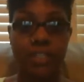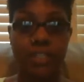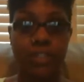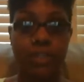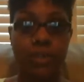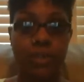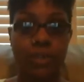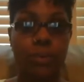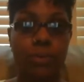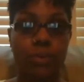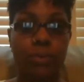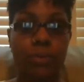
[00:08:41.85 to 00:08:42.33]

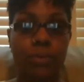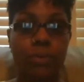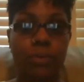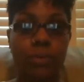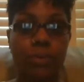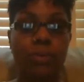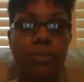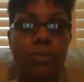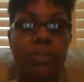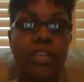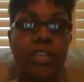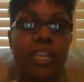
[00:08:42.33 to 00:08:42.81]

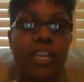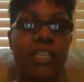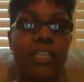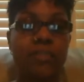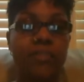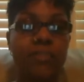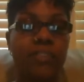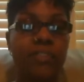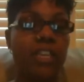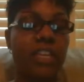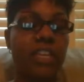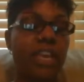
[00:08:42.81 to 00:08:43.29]
to the end
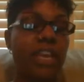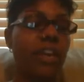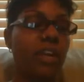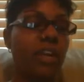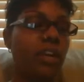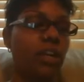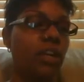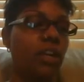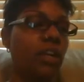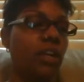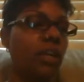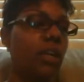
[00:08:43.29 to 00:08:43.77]
of the
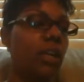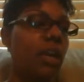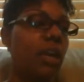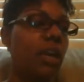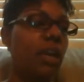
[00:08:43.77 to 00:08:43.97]
year,